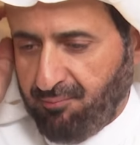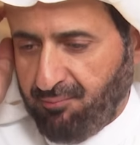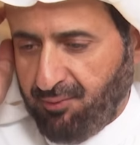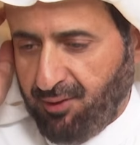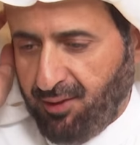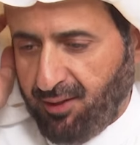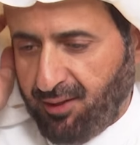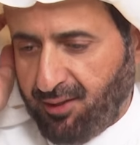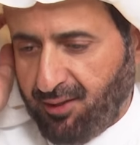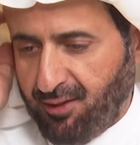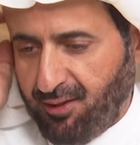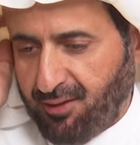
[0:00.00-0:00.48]

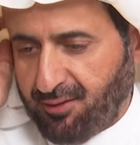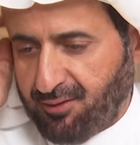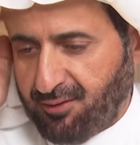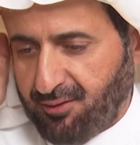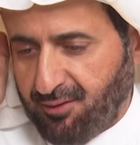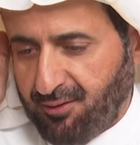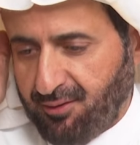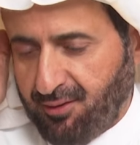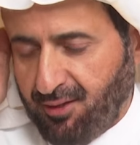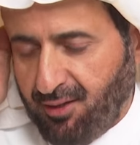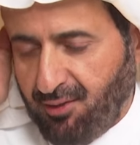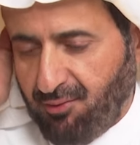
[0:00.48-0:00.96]
I
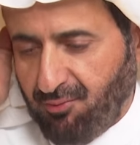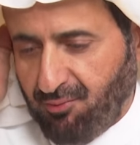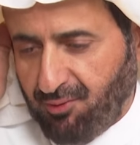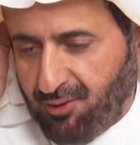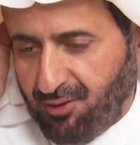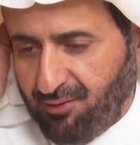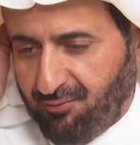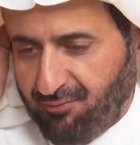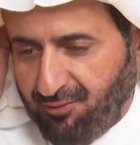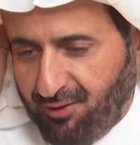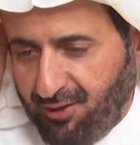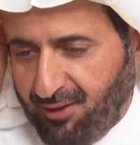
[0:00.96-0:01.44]
cannot now
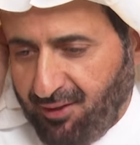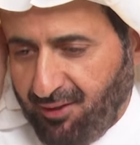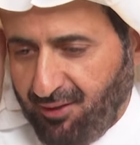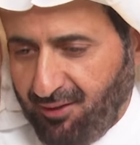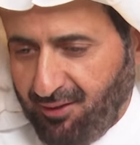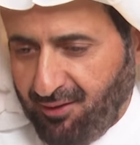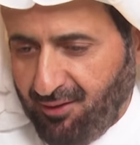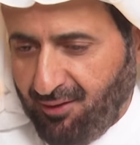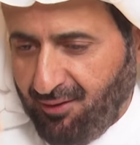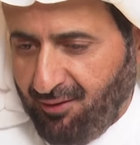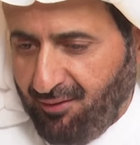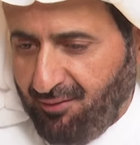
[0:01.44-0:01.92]
give
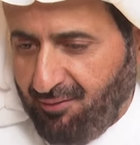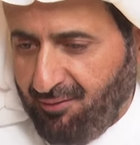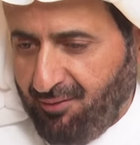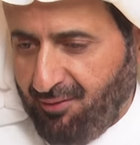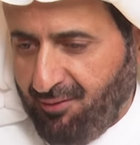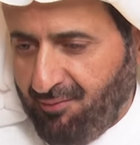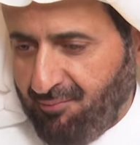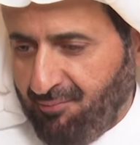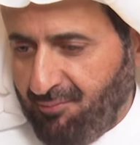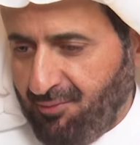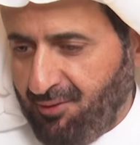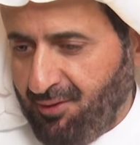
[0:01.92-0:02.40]
any
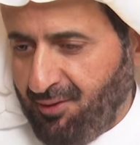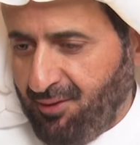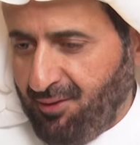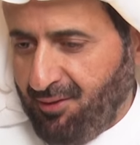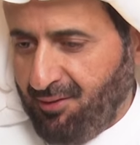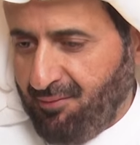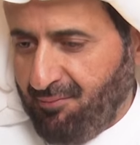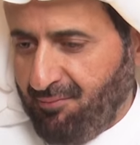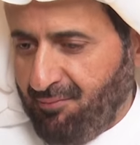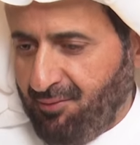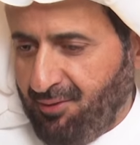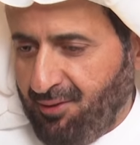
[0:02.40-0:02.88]

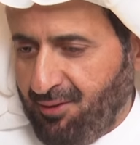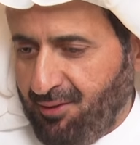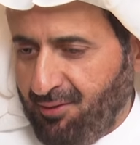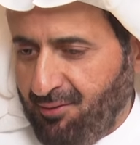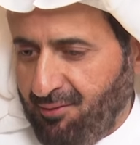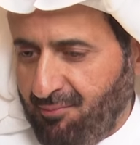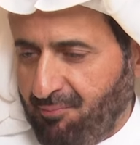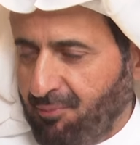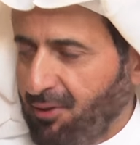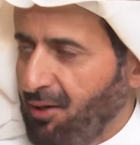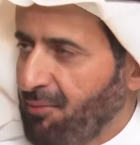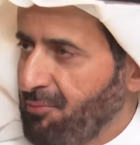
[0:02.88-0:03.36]

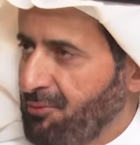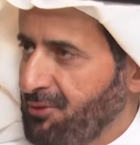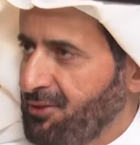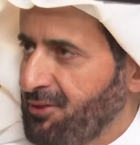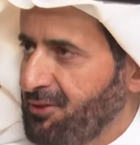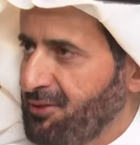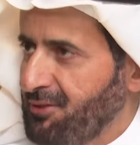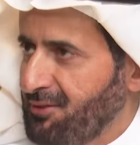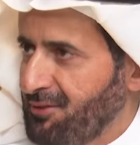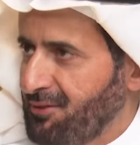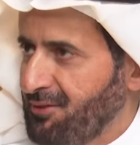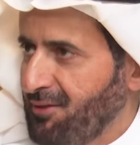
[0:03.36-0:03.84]

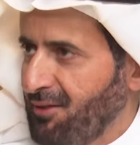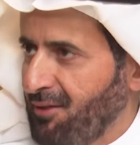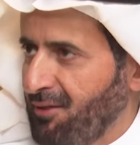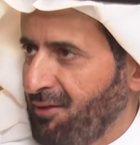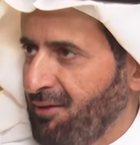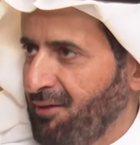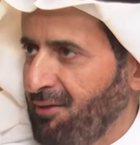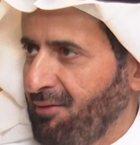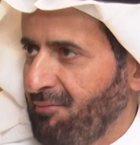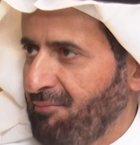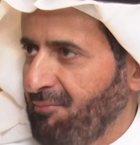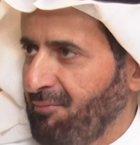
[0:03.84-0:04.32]
promises,
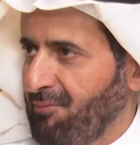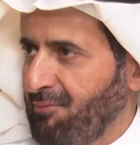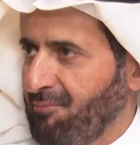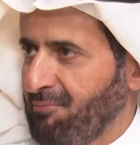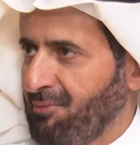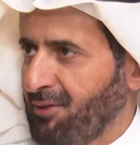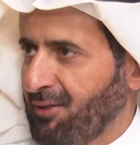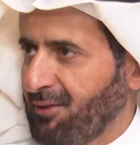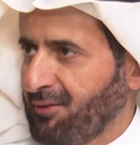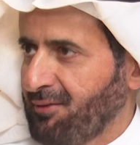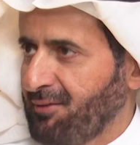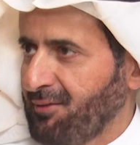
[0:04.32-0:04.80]

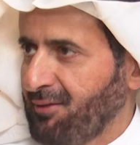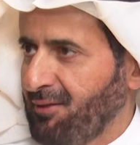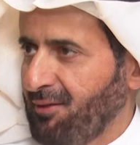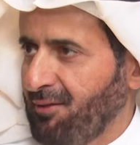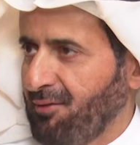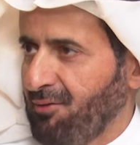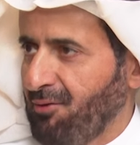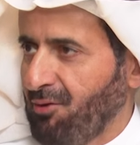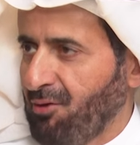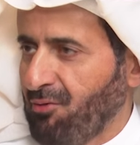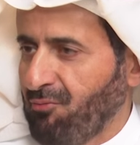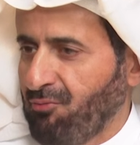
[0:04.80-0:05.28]
but
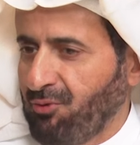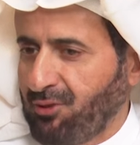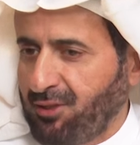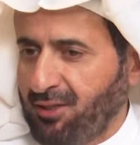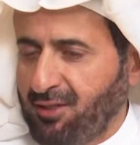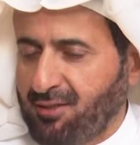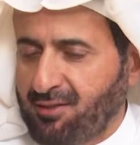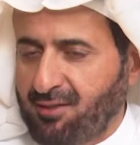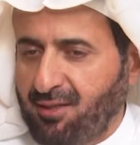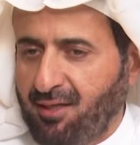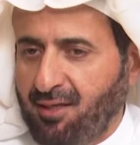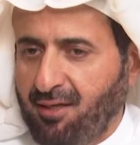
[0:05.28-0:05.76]
all of what
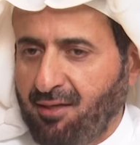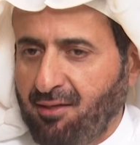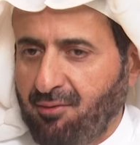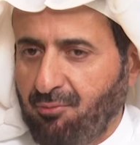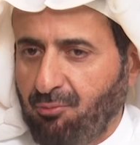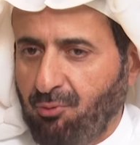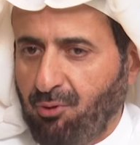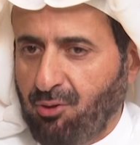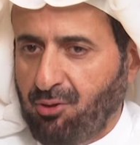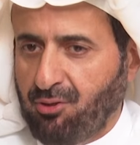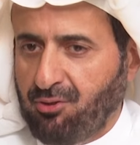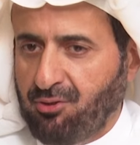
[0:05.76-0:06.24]
I say
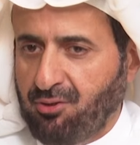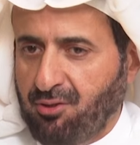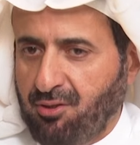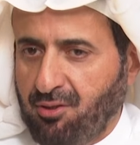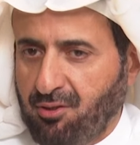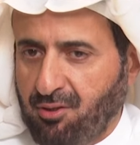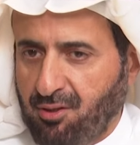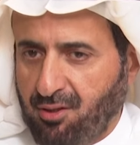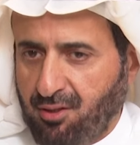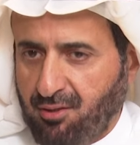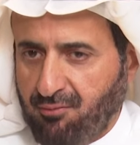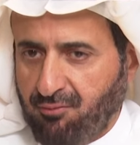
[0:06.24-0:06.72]
will
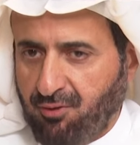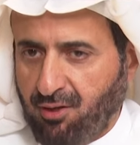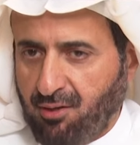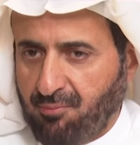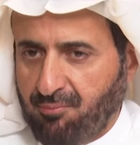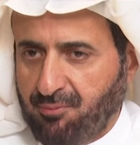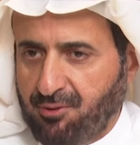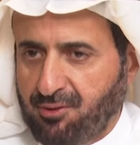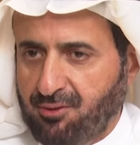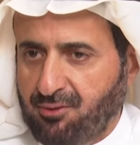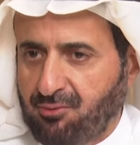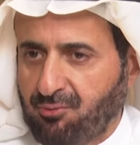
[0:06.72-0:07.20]
continue the
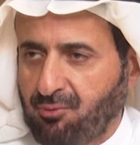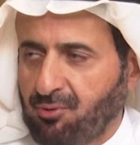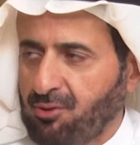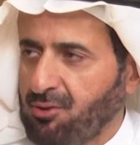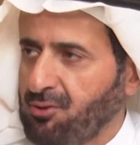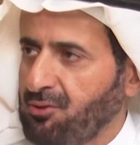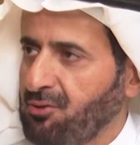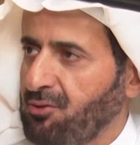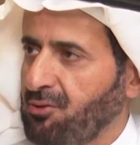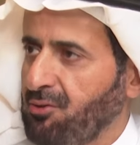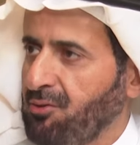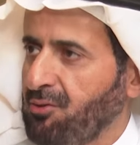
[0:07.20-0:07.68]
development, will
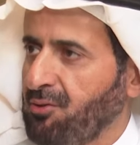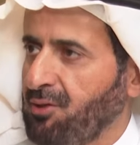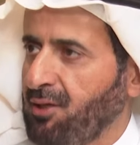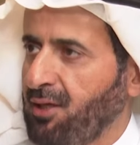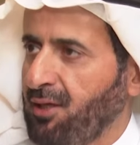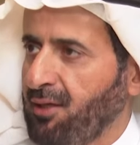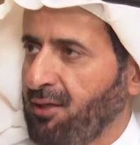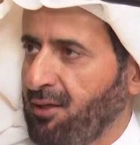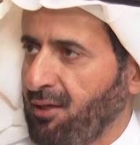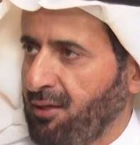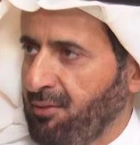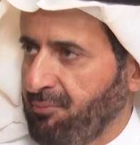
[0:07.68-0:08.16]
continue the
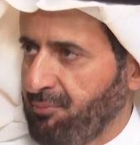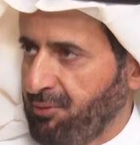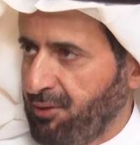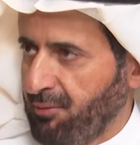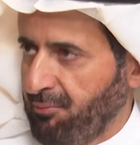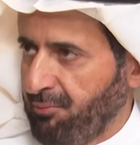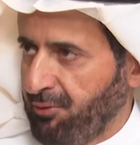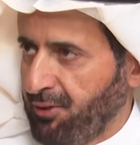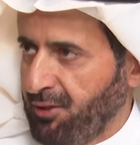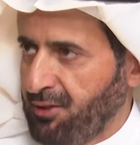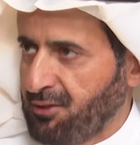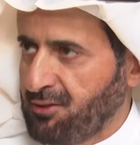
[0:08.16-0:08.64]
early
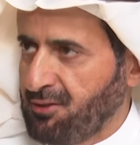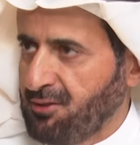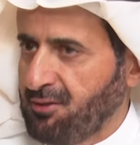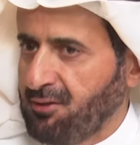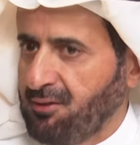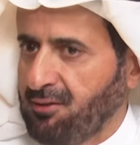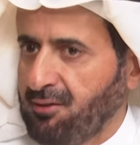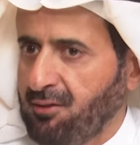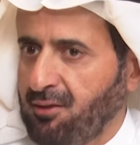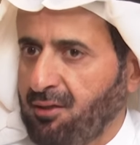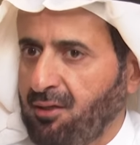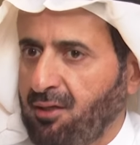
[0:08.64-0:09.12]

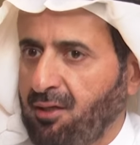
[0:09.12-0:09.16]
preparation.